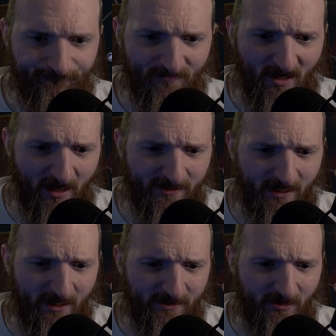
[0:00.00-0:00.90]
and
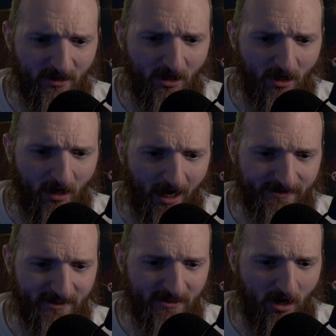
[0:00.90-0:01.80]
then I
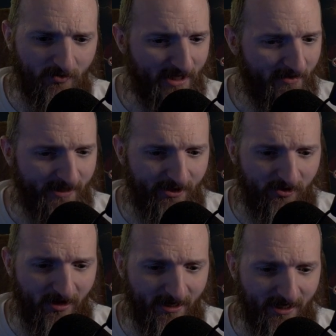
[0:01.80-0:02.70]
did go down here
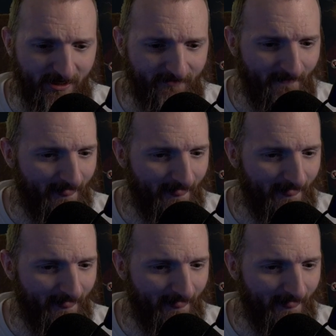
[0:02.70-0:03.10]
again,